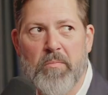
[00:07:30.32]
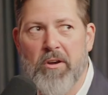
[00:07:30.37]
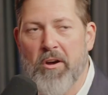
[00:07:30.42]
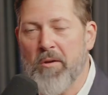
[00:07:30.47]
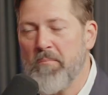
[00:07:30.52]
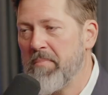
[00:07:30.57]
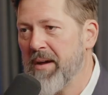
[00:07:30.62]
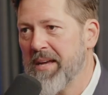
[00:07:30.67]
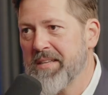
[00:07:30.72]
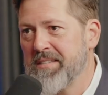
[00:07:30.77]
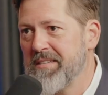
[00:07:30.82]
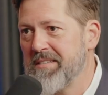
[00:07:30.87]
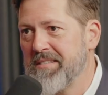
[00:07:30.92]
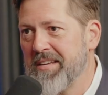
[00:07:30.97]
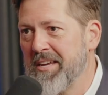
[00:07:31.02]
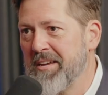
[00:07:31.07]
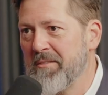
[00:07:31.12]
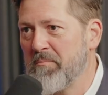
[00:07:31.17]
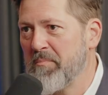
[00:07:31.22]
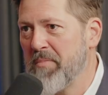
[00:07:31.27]
behind buses,
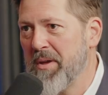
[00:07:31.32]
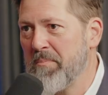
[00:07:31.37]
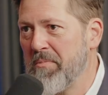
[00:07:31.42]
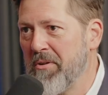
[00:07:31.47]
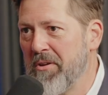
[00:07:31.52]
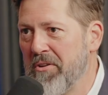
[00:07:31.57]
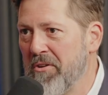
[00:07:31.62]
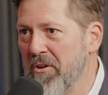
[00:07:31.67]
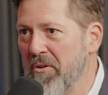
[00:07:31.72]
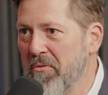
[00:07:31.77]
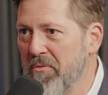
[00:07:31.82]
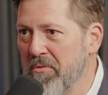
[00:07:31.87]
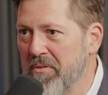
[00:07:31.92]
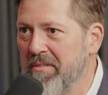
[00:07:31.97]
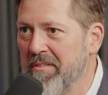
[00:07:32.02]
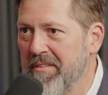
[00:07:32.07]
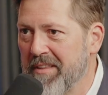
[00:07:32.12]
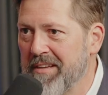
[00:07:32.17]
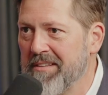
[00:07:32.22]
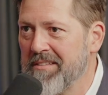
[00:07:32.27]
seeing people I know
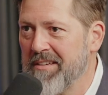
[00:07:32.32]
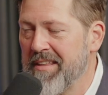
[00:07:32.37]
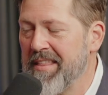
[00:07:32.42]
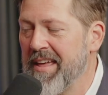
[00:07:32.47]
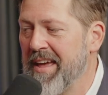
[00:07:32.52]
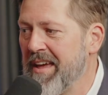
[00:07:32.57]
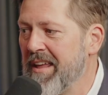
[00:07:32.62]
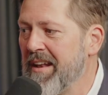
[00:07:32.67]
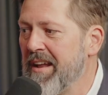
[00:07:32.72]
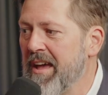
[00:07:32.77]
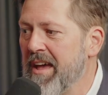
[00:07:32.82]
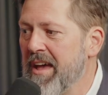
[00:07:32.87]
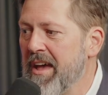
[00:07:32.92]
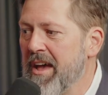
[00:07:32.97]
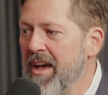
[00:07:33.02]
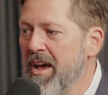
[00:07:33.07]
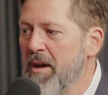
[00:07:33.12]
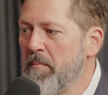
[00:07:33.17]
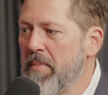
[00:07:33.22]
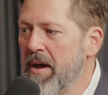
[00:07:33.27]
and things like that.
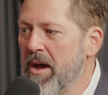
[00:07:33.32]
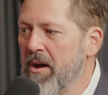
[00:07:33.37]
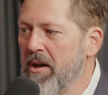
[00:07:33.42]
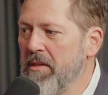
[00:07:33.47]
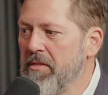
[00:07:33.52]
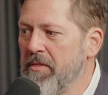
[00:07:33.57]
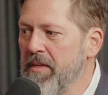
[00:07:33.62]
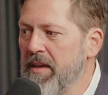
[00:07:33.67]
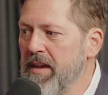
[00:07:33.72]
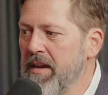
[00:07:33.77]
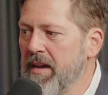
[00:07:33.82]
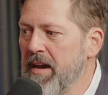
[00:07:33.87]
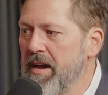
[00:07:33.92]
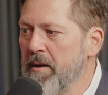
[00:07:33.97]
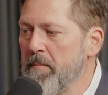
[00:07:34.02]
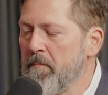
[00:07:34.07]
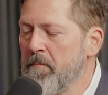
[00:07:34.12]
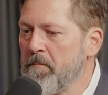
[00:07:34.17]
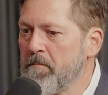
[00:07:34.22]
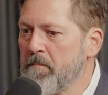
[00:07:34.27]
But I think I
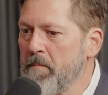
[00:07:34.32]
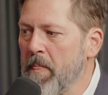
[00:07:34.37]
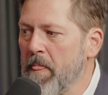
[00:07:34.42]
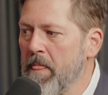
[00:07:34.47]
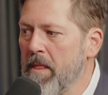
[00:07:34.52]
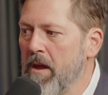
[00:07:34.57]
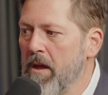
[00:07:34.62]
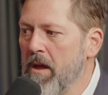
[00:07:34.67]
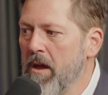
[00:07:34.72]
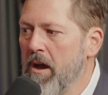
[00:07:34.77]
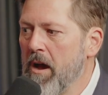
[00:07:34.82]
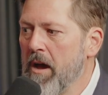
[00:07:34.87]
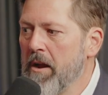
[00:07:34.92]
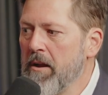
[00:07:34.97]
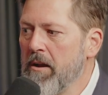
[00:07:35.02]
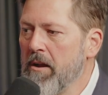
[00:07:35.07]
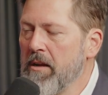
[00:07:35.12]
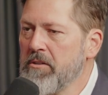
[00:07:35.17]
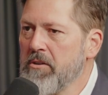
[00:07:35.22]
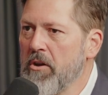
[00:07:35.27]

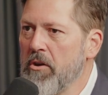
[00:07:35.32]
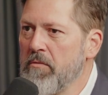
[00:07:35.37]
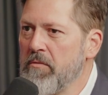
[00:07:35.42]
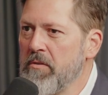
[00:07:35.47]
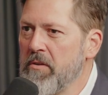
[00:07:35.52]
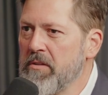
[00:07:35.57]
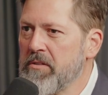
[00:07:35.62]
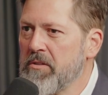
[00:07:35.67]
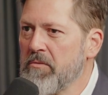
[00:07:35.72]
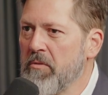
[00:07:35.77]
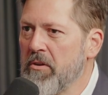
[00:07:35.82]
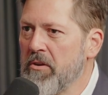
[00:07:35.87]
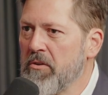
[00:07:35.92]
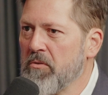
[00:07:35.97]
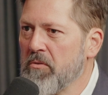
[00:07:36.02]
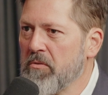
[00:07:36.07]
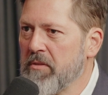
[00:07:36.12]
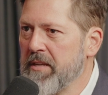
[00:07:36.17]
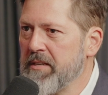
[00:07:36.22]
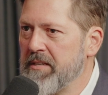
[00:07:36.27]
don't like to overuse the word
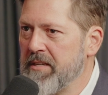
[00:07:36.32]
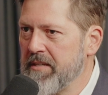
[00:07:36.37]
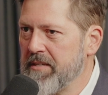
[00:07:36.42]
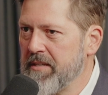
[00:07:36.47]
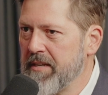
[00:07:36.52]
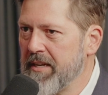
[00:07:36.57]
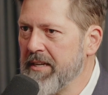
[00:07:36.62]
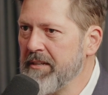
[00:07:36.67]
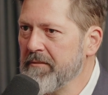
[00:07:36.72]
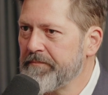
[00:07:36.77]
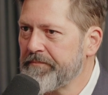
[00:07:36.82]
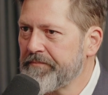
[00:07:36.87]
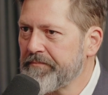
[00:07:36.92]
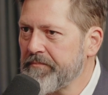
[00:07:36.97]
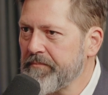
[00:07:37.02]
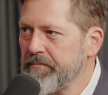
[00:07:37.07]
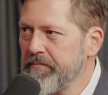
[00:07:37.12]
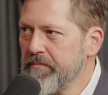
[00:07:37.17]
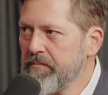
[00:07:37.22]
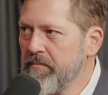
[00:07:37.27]
authenticity,
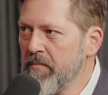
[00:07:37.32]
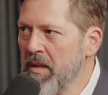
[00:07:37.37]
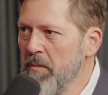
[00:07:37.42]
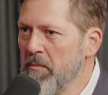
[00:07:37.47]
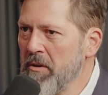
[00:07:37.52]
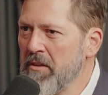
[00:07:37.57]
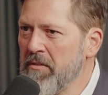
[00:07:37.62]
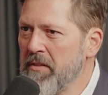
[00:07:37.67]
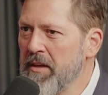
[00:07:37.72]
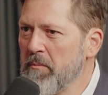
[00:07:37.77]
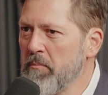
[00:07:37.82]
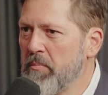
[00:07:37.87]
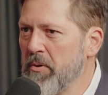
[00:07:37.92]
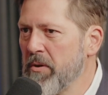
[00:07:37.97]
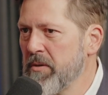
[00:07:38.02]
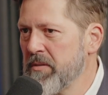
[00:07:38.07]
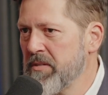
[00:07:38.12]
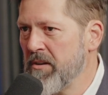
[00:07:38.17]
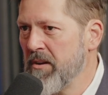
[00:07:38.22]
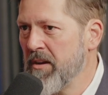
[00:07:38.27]
but I think
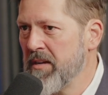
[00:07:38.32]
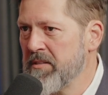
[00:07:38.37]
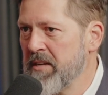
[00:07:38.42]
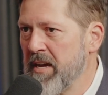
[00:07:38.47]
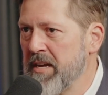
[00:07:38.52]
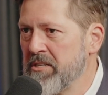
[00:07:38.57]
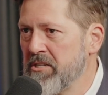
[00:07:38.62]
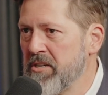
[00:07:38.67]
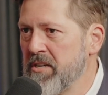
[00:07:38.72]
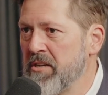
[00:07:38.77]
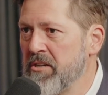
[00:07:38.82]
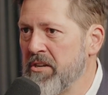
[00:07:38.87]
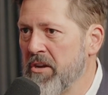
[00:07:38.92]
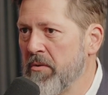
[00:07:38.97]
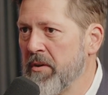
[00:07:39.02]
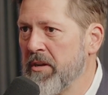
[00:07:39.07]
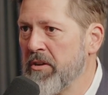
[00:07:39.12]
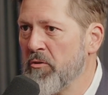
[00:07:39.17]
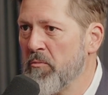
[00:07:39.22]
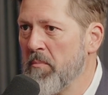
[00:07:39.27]
personalisation and
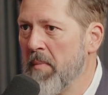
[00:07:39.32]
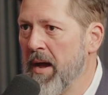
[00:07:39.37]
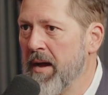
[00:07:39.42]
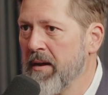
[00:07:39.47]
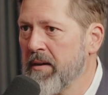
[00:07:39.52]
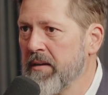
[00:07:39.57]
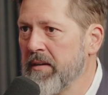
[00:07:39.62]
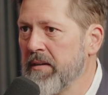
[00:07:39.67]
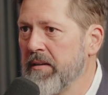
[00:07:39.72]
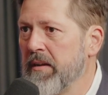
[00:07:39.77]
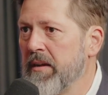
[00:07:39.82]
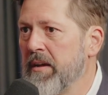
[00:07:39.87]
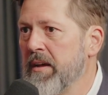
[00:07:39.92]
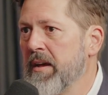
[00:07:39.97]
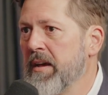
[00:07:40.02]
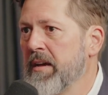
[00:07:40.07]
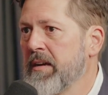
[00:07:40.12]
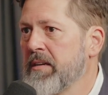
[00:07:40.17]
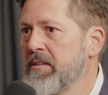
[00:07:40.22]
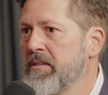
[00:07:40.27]
knowing your market,
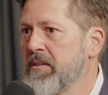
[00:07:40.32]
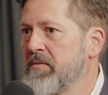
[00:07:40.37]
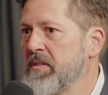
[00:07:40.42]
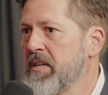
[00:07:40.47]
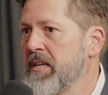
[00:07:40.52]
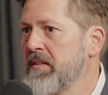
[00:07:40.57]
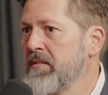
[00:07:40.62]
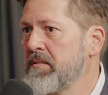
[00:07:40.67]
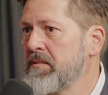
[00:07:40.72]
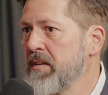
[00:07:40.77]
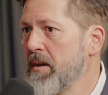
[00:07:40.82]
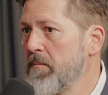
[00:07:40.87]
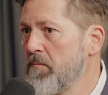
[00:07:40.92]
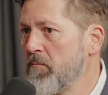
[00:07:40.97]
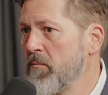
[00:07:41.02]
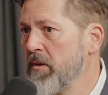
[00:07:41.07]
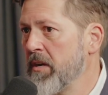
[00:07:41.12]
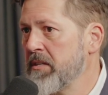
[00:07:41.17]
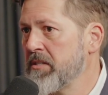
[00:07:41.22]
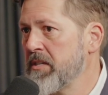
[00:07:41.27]
because I've seen
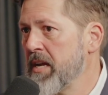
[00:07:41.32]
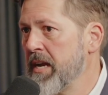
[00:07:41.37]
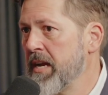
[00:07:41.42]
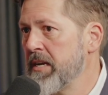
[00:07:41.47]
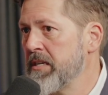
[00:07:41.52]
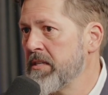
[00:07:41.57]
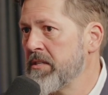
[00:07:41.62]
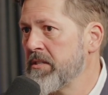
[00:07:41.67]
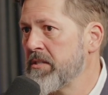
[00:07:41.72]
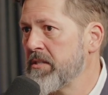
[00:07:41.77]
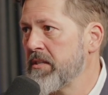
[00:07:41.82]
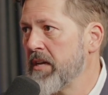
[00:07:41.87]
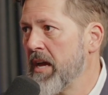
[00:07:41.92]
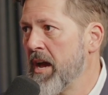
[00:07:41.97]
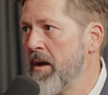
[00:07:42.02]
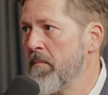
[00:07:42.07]
some real estate agents,